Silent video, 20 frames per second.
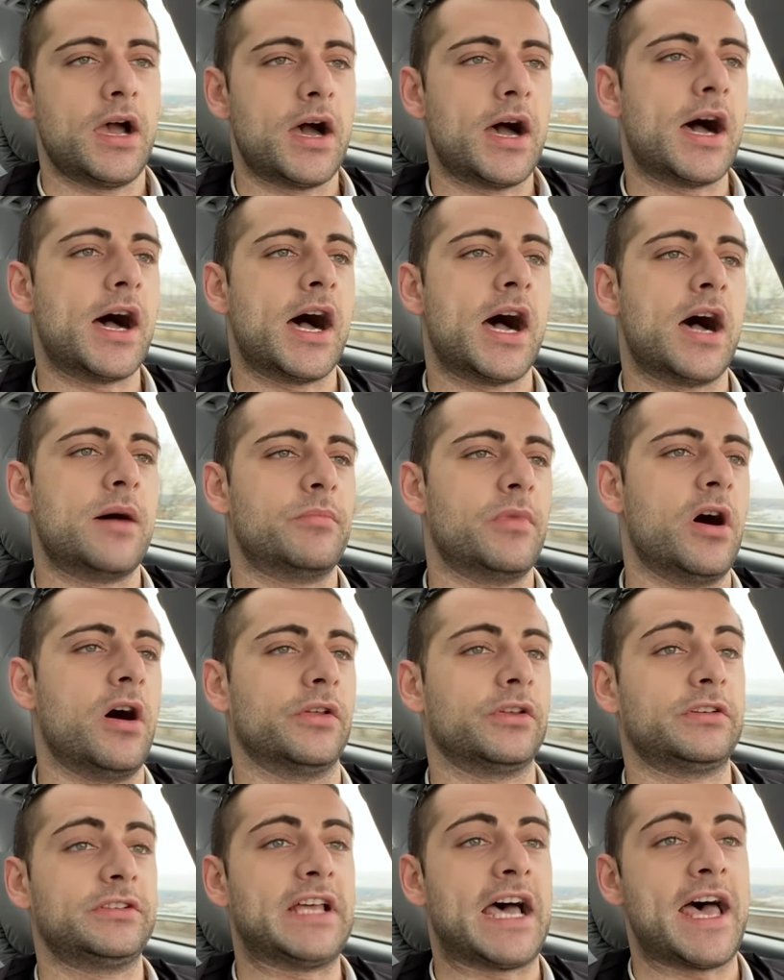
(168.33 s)

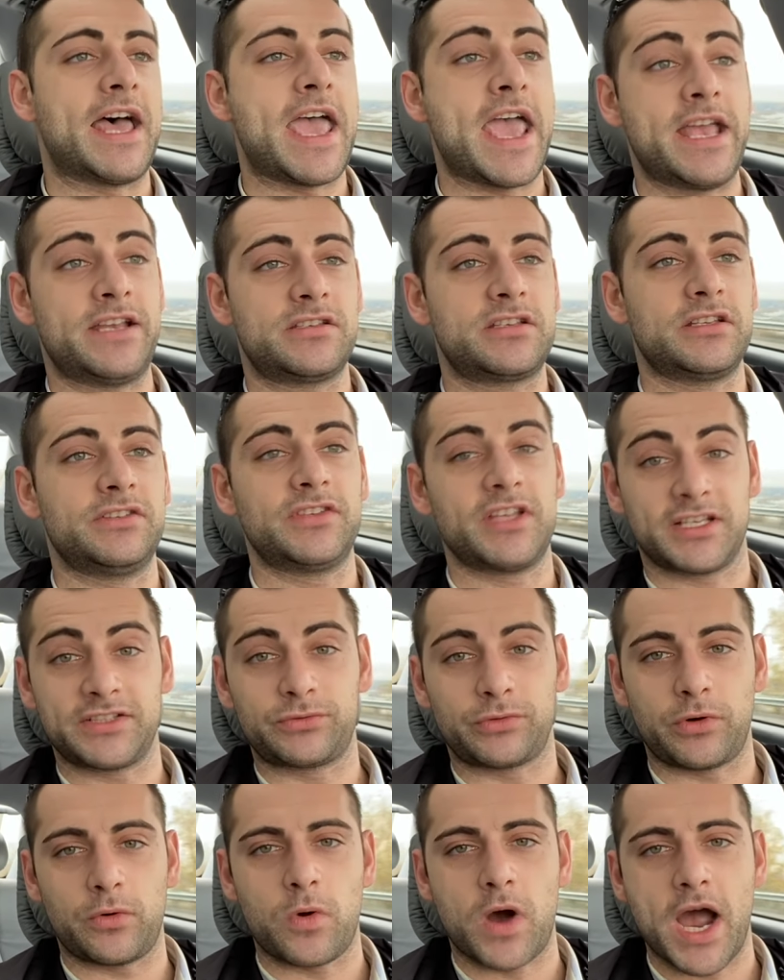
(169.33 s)
Although that engine does
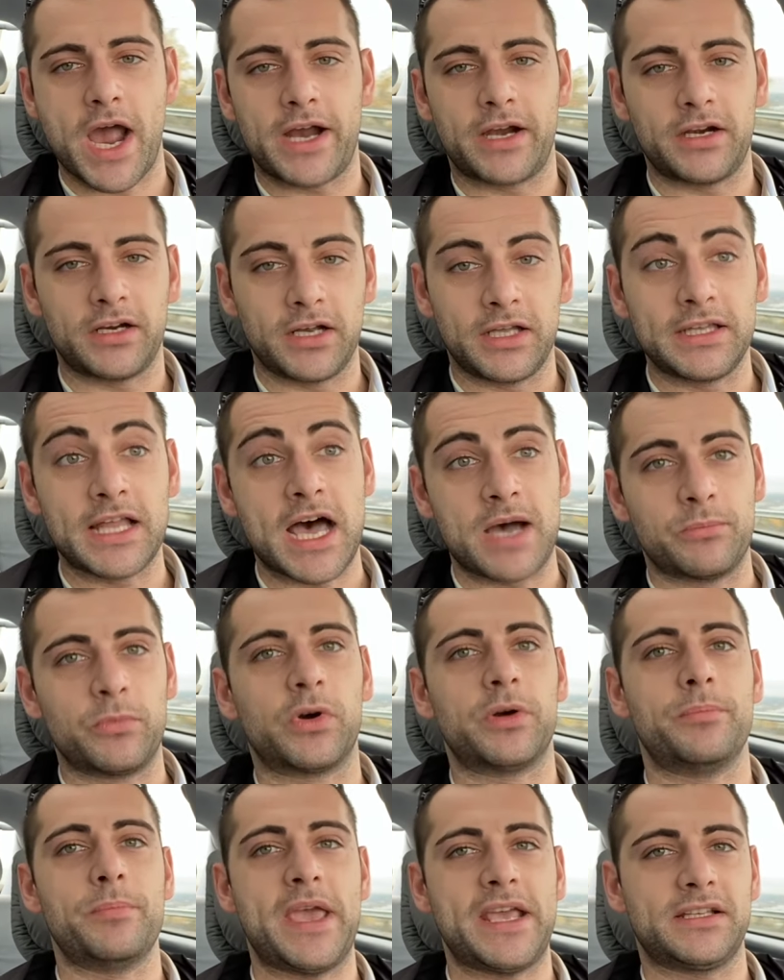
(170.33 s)
require a lot
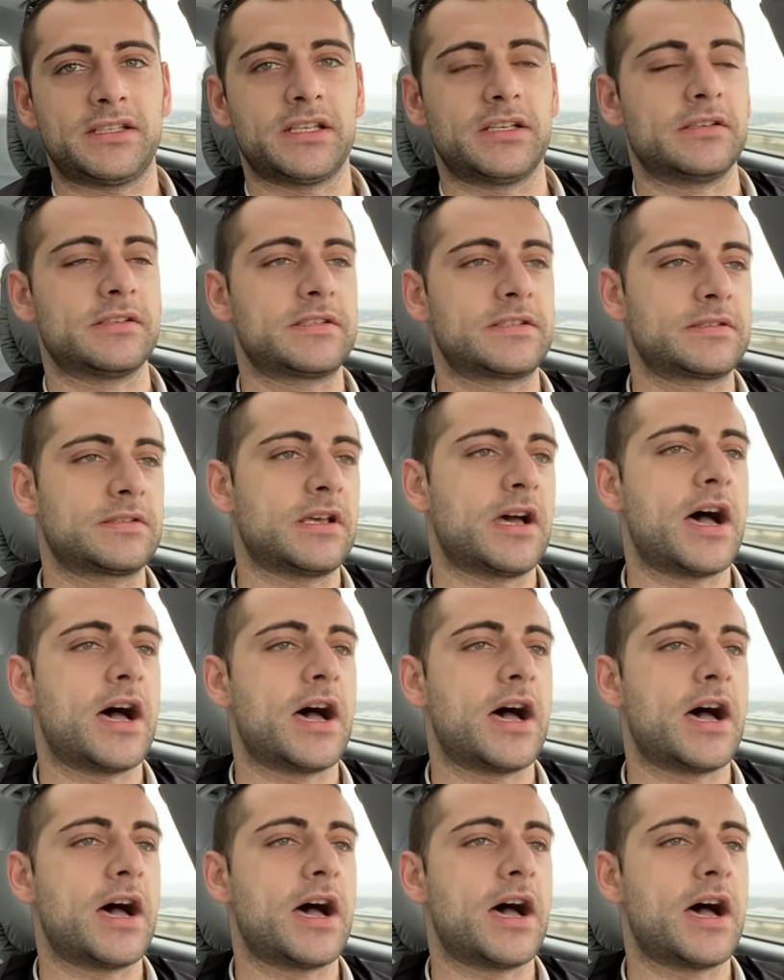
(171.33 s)
more maintenance.